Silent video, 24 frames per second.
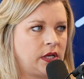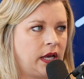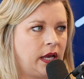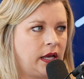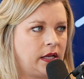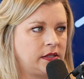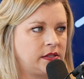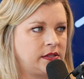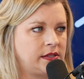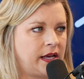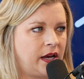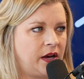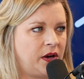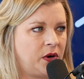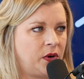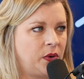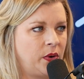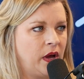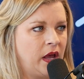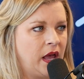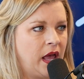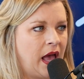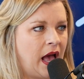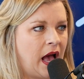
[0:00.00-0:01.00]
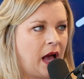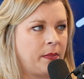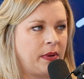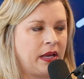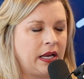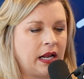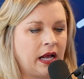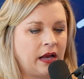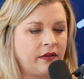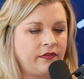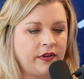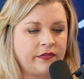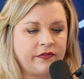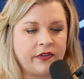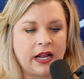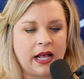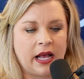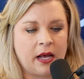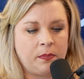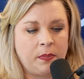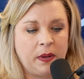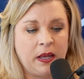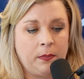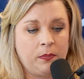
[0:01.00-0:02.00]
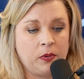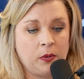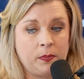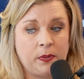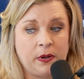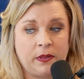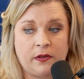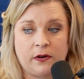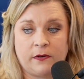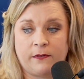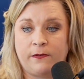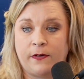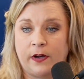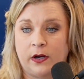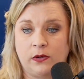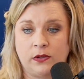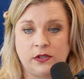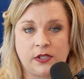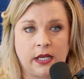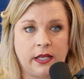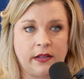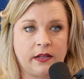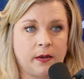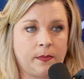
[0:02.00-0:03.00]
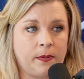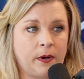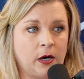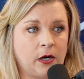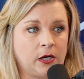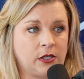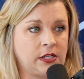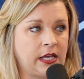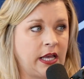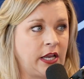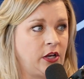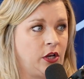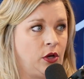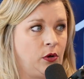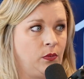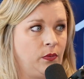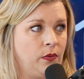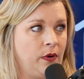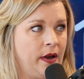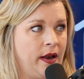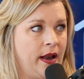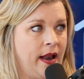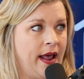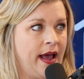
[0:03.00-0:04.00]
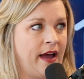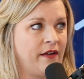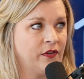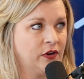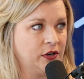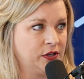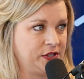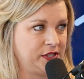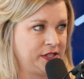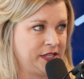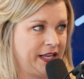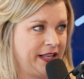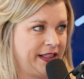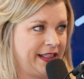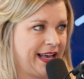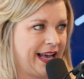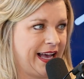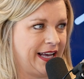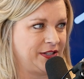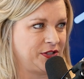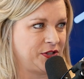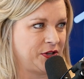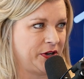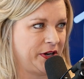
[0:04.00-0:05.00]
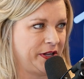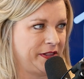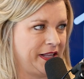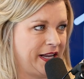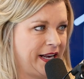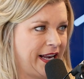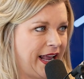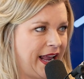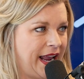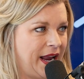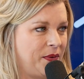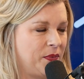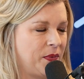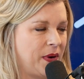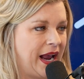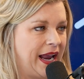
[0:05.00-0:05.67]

And so, I mean, I've even had people put their phones in their purse and you never see that during the day, right?